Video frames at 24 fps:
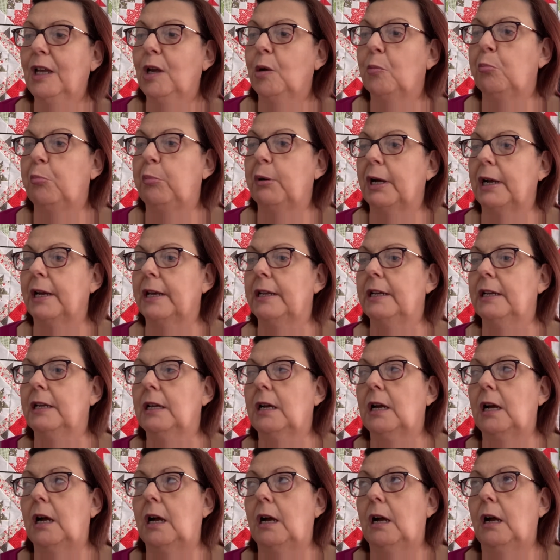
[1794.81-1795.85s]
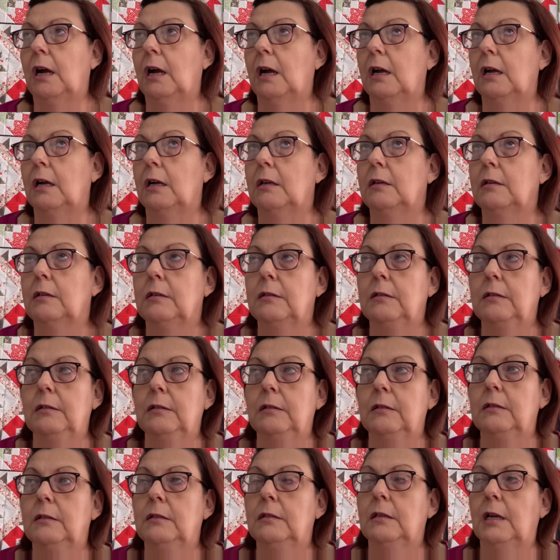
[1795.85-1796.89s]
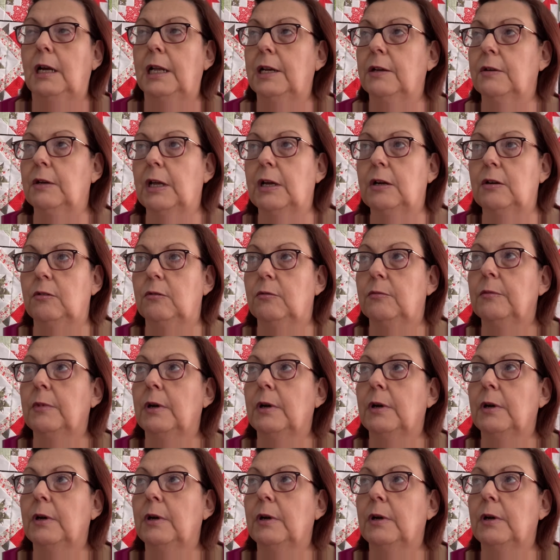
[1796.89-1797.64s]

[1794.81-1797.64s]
But, I don't know.